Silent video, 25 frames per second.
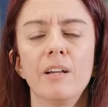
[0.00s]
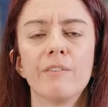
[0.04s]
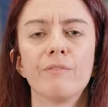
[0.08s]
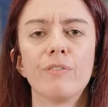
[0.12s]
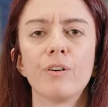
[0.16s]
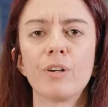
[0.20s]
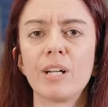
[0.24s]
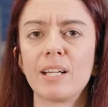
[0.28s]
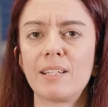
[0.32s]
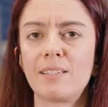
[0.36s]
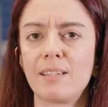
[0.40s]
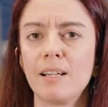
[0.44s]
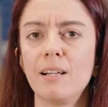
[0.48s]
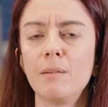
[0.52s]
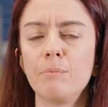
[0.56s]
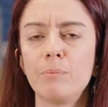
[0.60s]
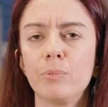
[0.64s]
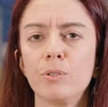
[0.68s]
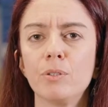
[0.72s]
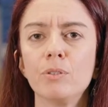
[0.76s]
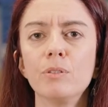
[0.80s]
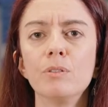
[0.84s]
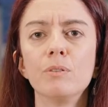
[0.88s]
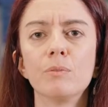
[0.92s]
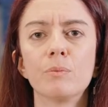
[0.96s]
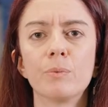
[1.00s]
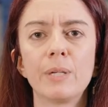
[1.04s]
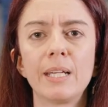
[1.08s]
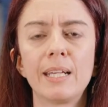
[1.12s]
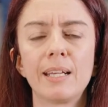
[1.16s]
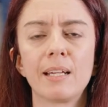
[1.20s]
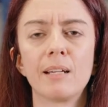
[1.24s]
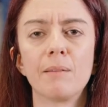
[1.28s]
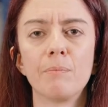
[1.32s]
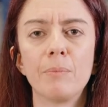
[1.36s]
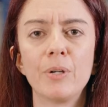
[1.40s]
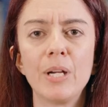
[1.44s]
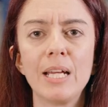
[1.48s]
For example, we
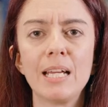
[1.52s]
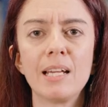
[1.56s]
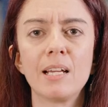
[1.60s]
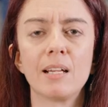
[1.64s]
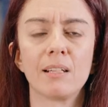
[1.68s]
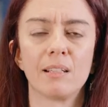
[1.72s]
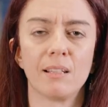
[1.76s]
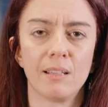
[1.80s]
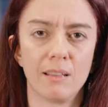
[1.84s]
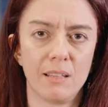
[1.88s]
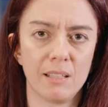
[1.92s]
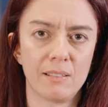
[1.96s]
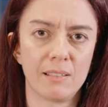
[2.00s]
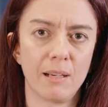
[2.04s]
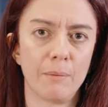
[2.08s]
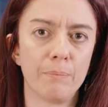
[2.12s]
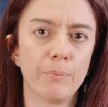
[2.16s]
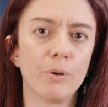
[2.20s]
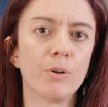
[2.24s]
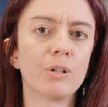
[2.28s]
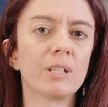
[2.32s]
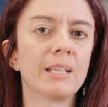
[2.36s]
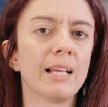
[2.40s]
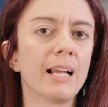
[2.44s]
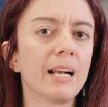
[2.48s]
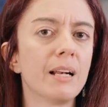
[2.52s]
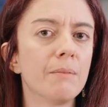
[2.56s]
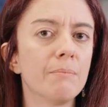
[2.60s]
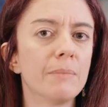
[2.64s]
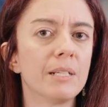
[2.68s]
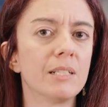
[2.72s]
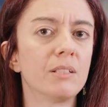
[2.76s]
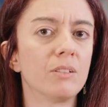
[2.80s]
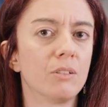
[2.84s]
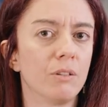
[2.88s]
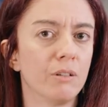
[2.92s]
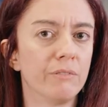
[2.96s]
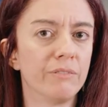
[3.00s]
can bring the support
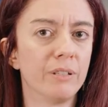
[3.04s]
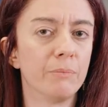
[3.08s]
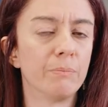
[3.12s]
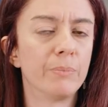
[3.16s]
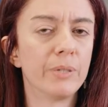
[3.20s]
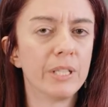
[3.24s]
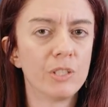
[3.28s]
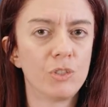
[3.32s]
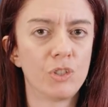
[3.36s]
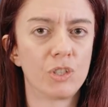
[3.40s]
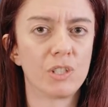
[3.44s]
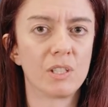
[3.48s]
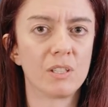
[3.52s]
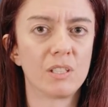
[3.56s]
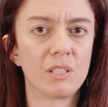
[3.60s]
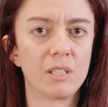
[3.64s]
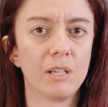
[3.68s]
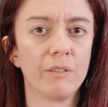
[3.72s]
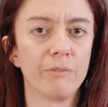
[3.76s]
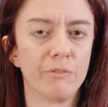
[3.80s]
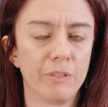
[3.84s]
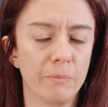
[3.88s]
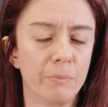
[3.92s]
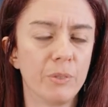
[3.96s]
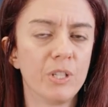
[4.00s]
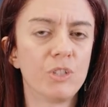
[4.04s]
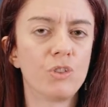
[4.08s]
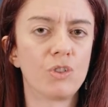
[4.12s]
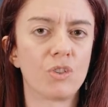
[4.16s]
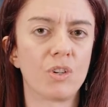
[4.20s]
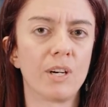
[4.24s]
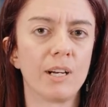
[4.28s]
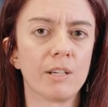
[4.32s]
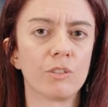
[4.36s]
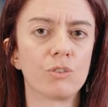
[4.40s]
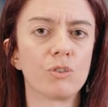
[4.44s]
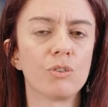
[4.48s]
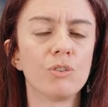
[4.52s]
element of a bridge
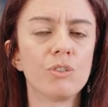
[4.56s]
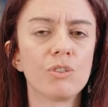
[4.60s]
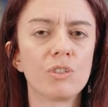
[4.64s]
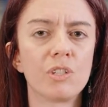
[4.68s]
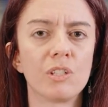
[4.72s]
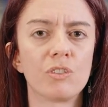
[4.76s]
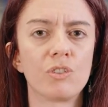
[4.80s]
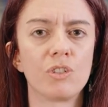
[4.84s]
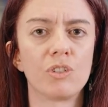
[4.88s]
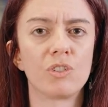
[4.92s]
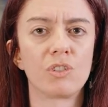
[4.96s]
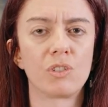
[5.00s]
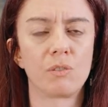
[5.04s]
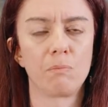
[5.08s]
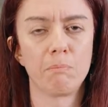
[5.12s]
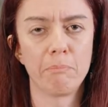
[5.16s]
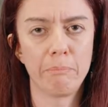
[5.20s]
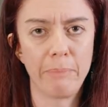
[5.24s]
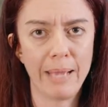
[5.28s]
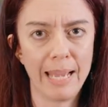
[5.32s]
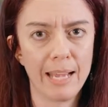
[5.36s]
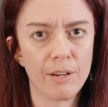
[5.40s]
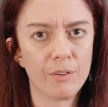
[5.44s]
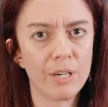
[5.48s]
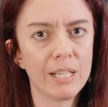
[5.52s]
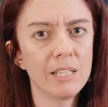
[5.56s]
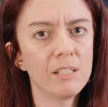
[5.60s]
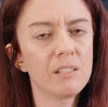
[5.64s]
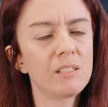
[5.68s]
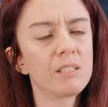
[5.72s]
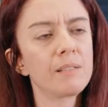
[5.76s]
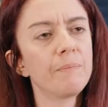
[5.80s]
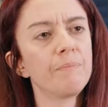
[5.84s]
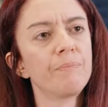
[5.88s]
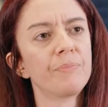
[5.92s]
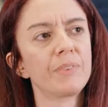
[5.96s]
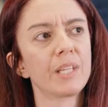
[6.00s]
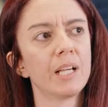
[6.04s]
structure, such as
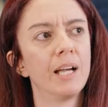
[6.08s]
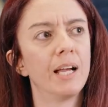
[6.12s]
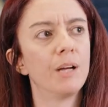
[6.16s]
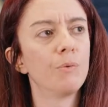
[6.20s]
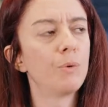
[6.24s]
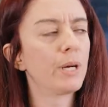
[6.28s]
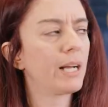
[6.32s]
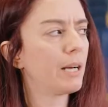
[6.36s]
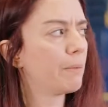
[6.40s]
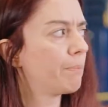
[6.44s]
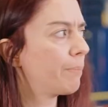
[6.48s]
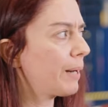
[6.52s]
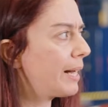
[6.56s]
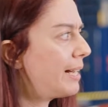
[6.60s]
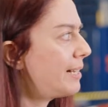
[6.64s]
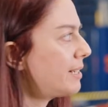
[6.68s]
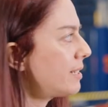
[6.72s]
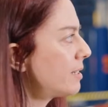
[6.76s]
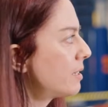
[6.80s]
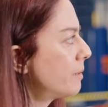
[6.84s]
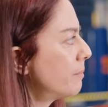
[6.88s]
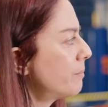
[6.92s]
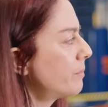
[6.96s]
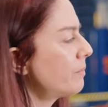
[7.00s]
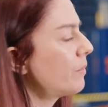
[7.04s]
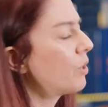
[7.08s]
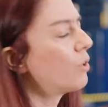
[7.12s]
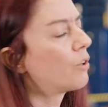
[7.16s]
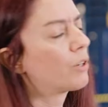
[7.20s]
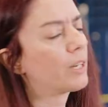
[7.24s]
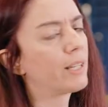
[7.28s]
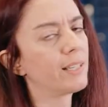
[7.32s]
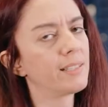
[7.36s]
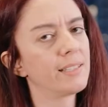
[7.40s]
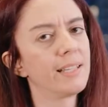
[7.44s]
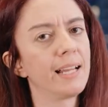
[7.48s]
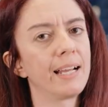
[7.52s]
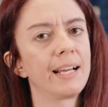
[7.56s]
bearings, and we can place them on
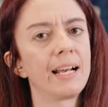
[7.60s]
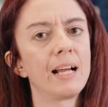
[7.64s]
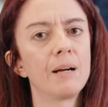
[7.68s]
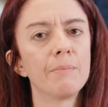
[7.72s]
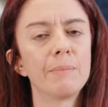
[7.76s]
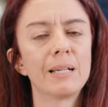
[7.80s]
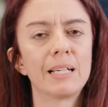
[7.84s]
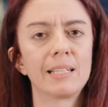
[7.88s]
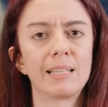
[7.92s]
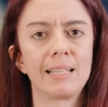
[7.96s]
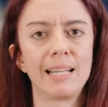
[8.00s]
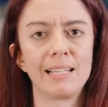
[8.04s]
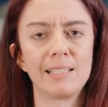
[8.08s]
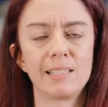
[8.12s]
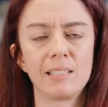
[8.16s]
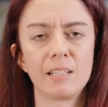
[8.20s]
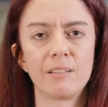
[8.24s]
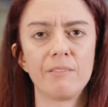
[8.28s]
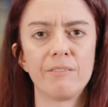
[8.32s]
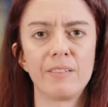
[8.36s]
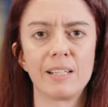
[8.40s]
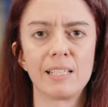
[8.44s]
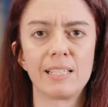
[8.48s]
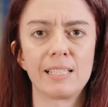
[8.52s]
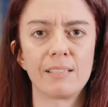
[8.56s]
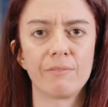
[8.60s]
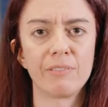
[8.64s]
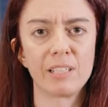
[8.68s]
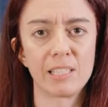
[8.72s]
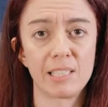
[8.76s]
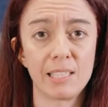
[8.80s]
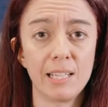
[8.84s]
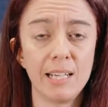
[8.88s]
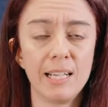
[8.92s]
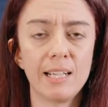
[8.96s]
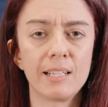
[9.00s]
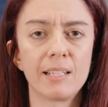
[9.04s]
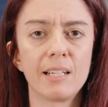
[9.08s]
this dynamic testing
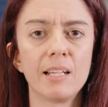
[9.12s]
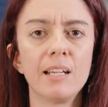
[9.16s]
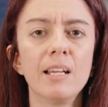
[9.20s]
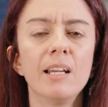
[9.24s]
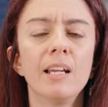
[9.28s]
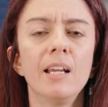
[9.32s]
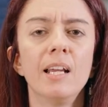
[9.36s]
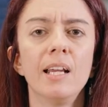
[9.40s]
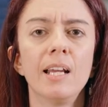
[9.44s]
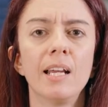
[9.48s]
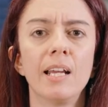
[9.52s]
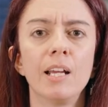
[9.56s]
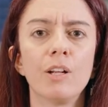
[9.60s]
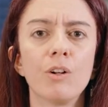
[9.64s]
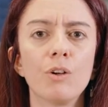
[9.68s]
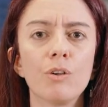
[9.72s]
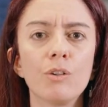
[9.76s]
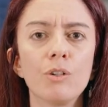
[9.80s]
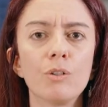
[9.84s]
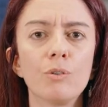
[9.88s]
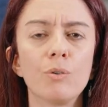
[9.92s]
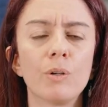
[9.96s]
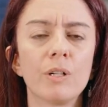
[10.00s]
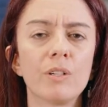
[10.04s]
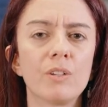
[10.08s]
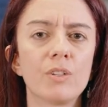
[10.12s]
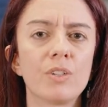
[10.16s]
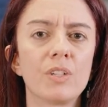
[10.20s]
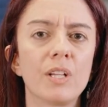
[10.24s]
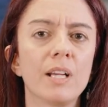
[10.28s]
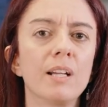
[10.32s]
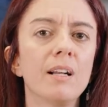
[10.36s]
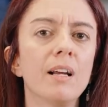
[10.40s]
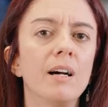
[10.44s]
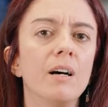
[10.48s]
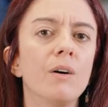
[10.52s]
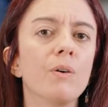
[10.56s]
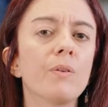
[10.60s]
facility in order to
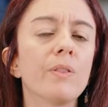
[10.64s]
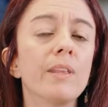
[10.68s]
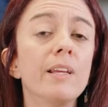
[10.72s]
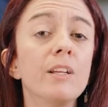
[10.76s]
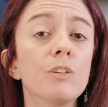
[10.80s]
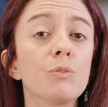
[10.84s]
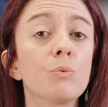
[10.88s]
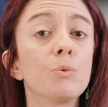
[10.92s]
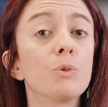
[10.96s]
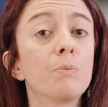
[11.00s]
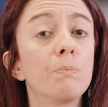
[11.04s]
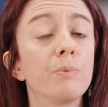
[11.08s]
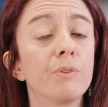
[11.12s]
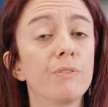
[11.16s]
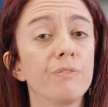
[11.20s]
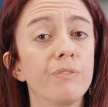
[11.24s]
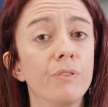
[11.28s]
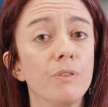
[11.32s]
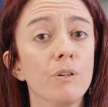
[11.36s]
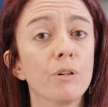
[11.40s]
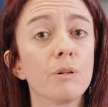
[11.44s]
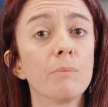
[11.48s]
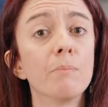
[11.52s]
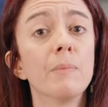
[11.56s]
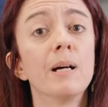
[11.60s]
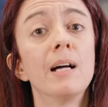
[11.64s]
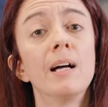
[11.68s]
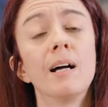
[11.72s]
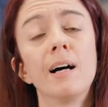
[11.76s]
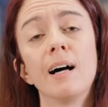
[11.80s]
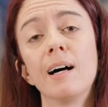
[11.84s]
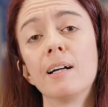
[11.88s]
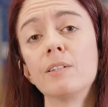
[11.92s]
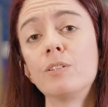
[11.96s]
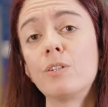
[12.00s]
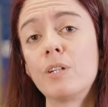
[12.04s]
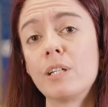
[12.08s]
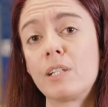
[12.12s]
understand how these would perform
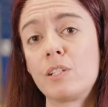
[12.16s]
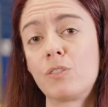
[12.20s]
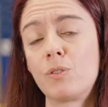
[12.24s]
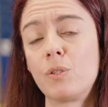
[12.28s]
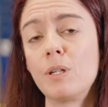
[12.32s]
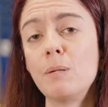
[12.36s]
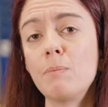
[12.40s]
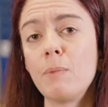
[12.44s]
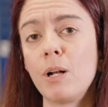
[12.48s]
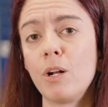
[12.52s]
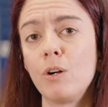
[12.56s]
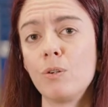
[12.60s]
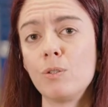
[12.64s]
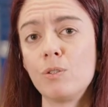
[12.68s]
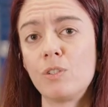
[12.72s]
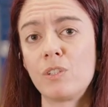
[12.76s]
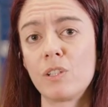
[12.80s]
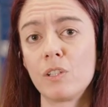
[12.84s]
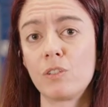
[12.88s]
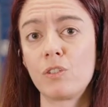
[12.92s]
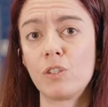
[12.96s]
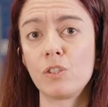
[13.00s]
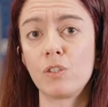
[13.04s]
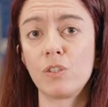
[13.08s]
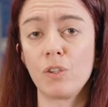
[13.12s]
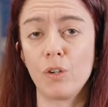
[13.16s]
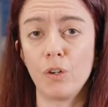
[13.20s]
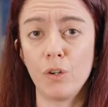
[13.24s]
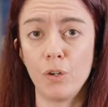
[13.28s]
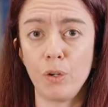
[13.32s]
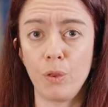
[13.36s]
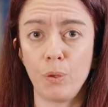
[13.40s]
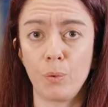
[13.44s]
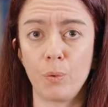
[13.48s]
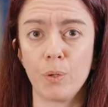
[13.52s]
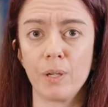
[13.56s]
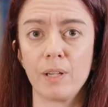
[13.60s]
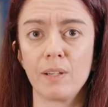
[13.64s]
under extreme loads, such as
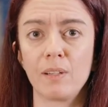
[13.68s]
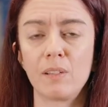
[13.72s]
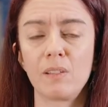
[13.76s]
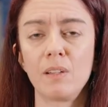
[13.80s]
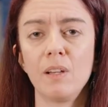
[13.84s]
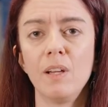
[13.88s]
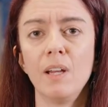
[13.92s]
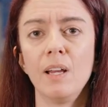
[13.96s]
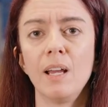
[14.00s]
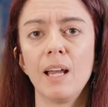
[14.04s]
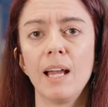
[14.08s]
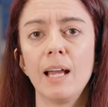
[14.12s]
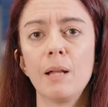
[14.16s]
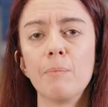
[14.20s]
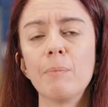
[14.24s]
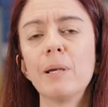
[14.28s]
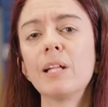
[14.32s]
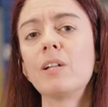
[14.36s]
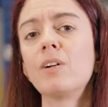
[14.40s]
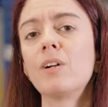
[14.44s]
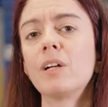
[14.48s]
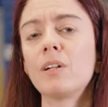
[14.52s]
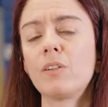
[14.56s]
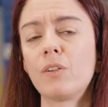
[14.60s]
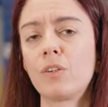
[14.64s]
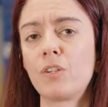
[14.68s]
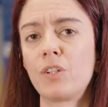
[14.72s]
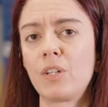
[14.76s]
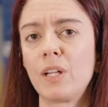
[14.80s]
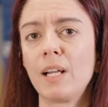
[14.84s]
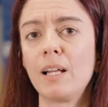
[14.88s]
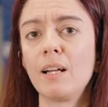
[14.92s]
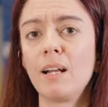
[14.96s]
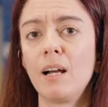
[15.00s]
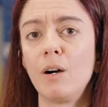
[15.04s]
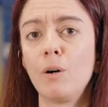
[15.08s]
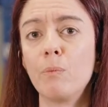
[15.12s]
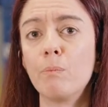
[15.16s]
earthquakes, and better
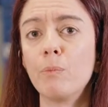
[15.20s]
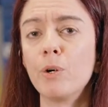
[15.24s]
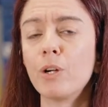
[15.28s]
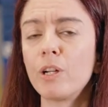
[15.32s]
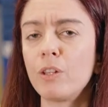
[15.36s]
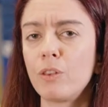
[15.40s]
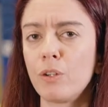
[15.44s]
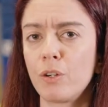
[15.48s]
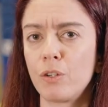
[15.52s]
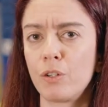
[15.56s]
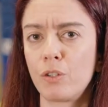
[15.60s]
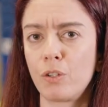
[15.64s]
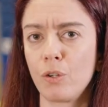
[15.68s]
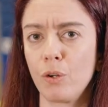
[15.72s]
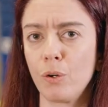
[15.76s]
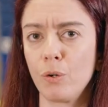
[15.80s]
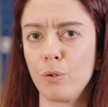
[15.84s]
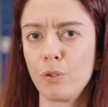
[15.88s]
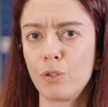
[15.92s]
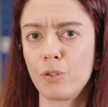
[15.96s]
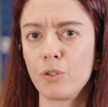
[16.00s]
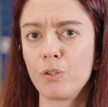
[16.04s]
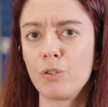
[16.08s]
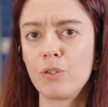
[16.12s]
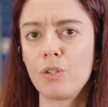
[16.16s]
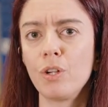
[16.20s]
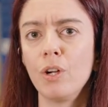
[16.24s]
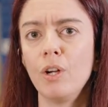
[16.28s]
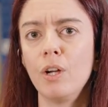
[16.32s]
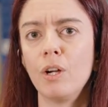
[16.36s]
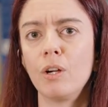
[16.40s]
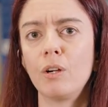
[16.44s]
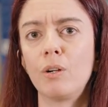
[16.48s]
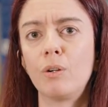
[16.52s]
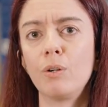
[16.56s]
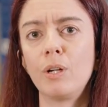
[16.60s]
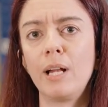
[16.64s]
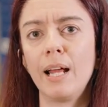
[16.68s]
understand how monitoring solutions
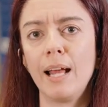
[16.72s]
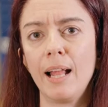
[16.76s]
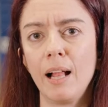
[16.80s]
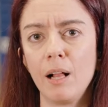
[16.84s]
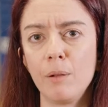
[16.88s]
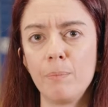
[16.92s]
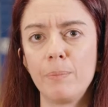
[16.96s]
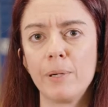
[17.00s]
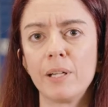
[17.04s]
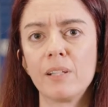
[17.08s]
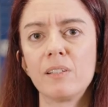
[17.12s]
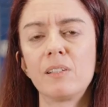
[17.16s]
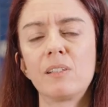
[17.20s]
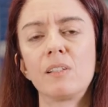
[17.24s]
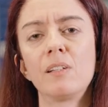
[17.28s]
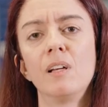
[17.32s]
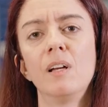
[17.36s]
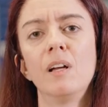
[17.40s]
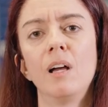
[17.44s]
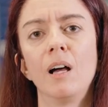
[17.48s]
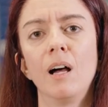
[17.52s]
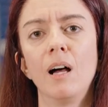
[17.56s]
could help us